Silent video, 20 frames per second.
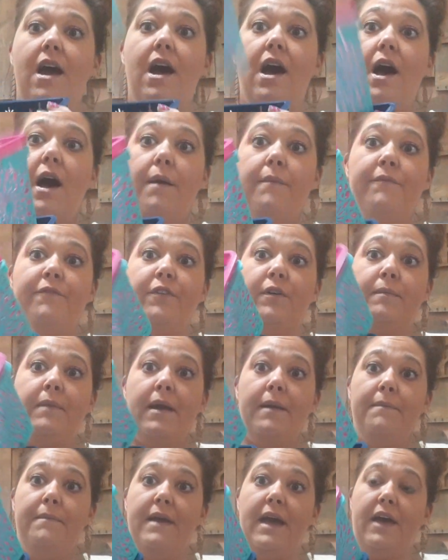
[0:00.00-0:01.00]
Um, for
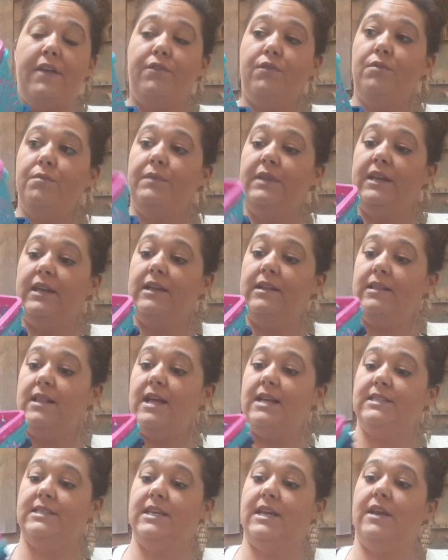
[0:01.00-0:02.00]
my bathroom linen
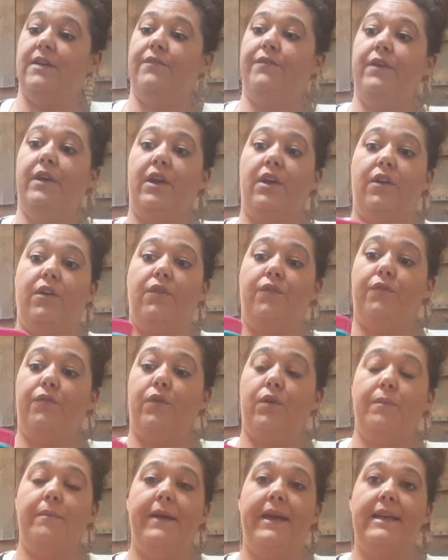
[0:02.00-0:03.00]
closet, I figured
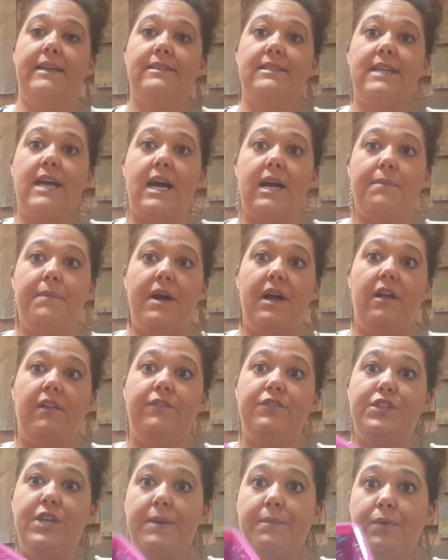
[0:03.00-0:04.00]
for my stockpile
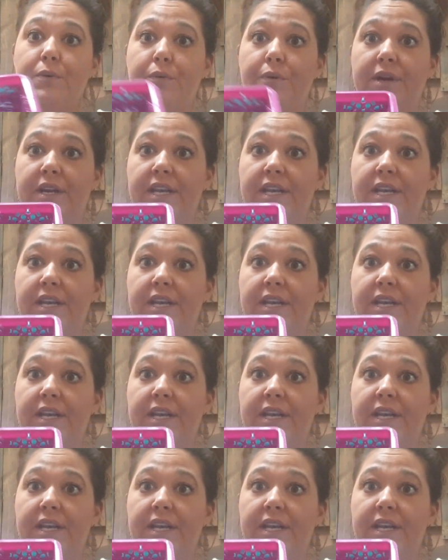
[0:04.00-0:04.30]
of shampoo and